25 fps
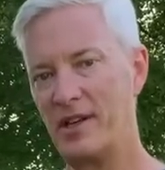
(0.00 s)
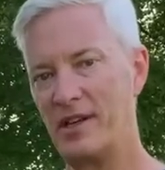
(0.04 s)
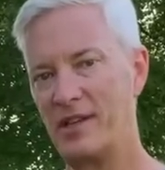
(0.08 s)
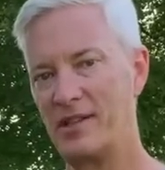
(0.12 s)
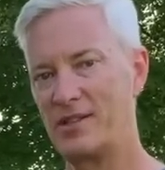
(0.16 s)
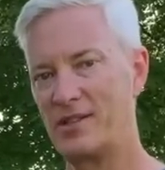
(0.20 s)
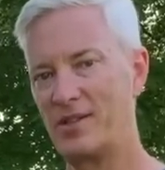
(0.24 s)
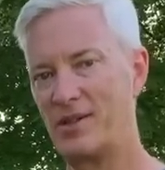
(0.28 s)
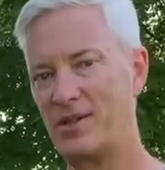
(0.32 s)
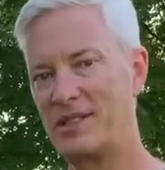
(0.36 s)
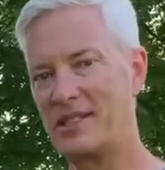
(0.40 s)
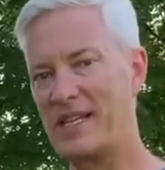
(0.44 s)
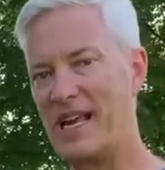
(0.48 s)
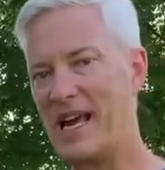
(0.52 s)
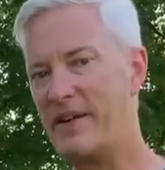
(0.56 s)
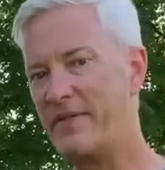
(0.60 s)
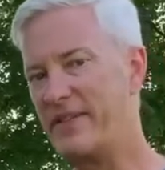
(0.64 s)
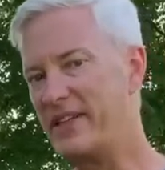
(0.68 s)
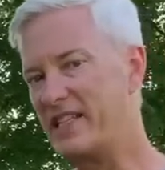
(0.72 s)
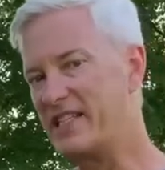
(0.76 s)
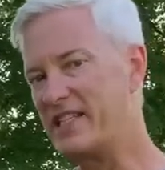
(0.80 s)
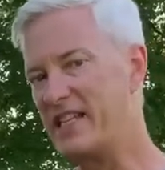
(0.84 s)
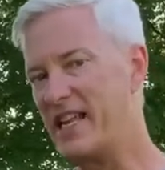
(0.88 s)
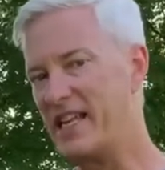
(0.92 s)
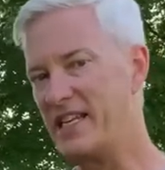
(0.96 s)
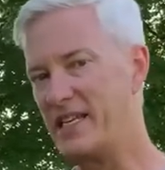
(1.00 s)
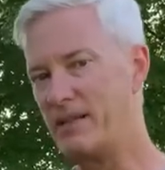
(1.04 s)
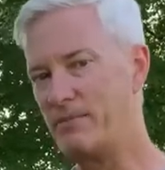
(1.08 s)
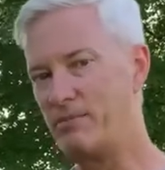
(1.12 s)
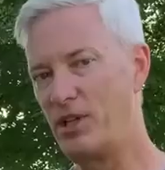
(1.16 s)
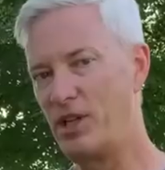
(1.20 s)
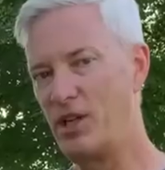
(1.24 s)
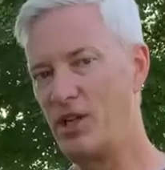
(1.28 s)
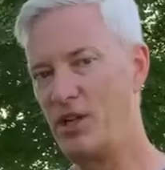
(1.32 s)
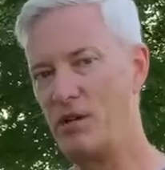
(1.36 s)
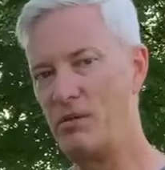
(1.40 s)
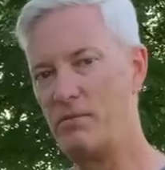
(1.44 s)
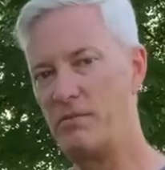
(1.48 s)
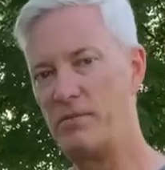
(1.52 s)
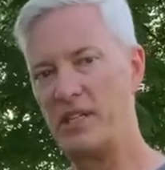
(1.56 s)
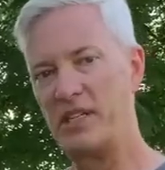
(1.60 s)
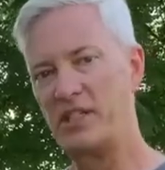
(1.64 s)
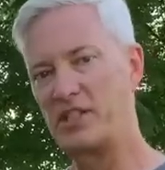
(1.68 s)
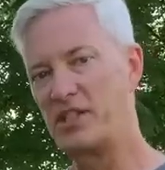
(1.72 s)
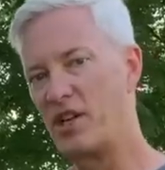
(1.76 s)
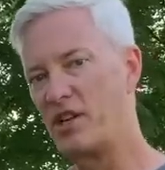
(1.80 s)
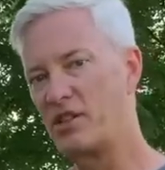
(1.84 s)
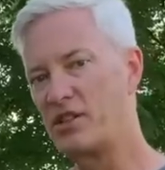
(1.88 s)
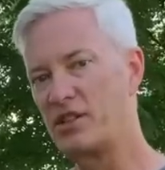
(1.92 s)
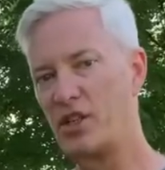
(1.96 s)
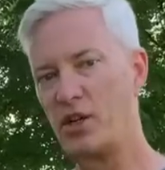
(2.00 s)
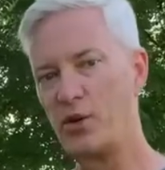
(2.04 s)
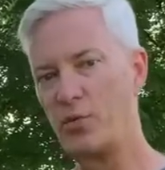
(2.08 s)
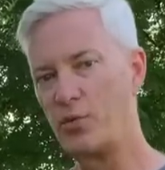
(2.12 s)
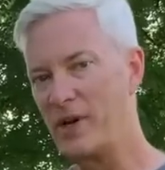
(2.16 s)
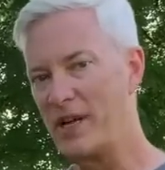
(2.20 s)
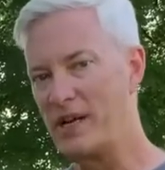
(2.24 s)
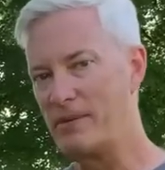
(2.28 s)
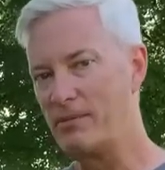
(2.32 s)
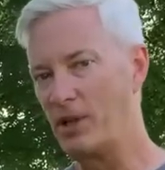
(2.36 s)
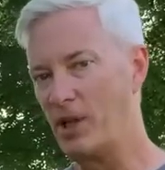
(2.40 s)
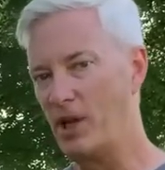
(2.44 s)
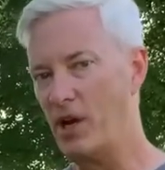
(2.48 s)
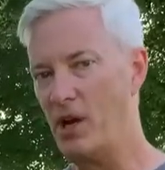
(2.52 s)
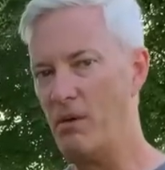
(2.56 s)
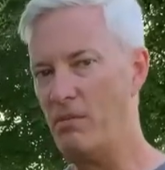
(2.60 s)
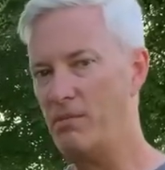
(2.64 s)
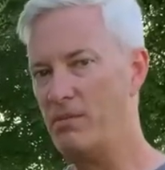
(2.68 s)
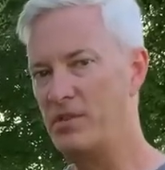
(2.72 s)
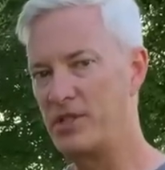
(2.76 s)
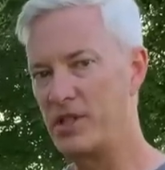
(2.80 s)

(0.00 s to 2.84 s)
So it's kind of extended bloom, but it's also rebloom.